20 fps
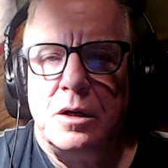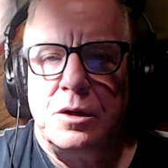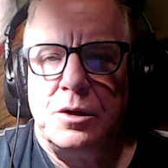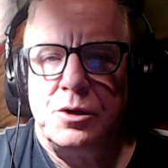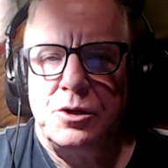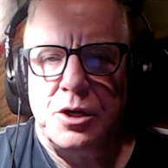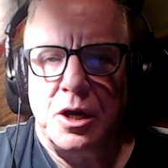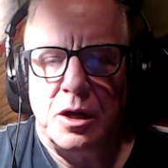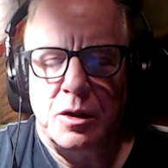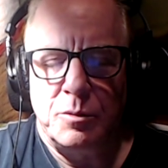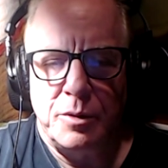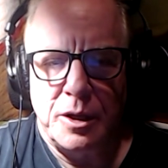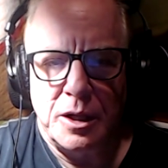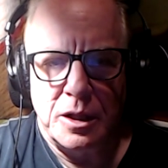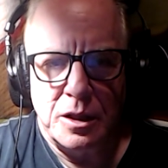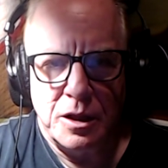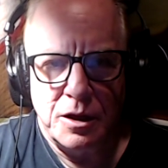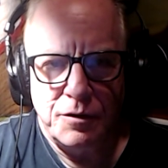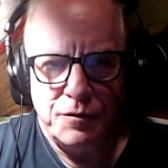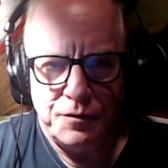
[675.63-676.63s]
shall be
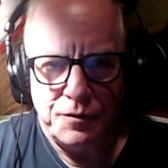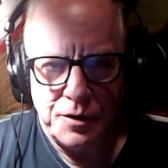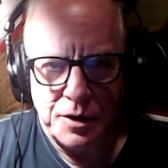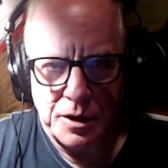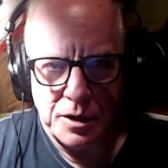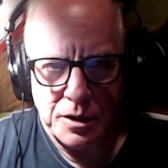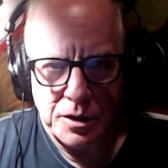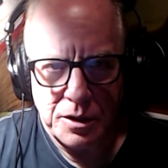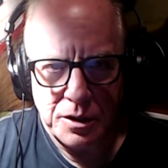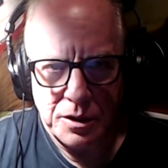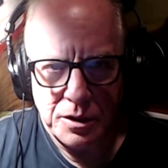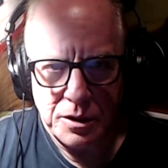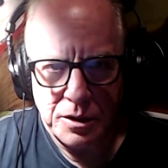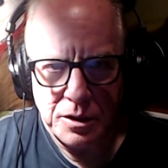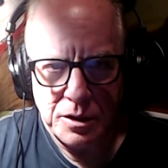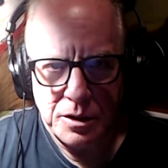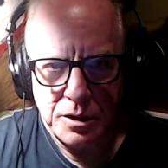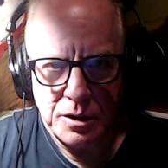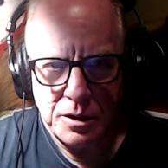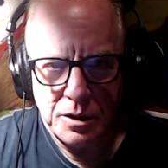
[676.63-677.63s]
lifted
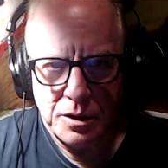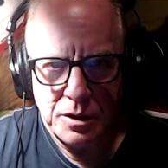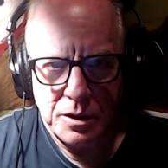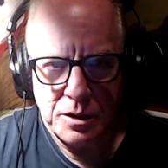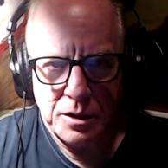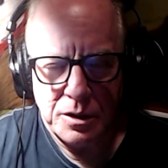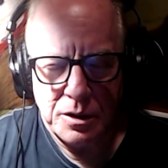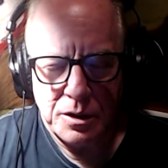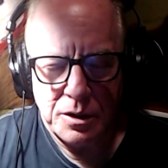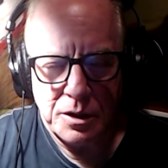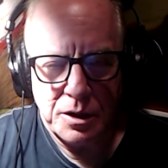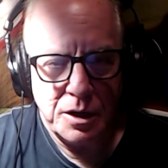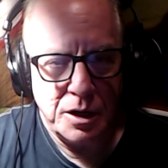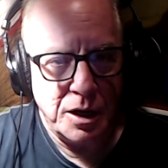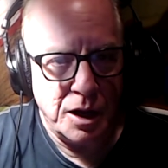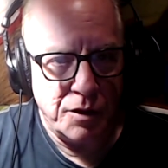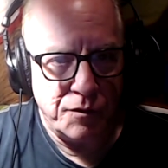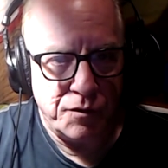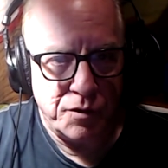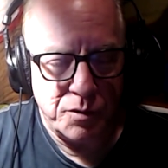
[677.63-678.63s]

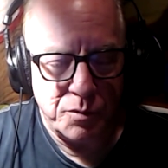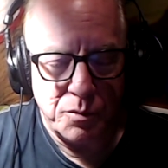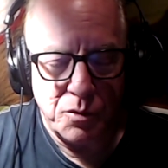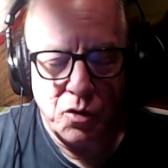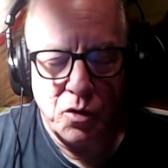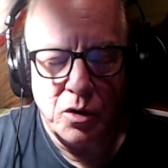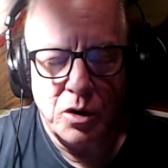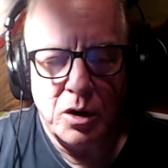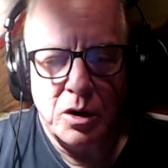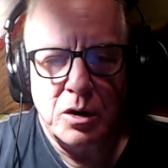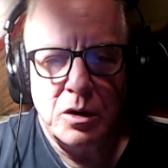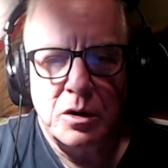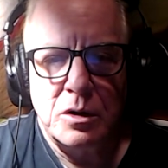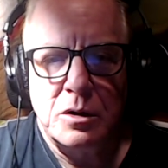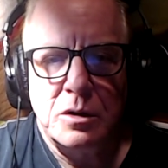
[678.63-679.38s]
nevermore.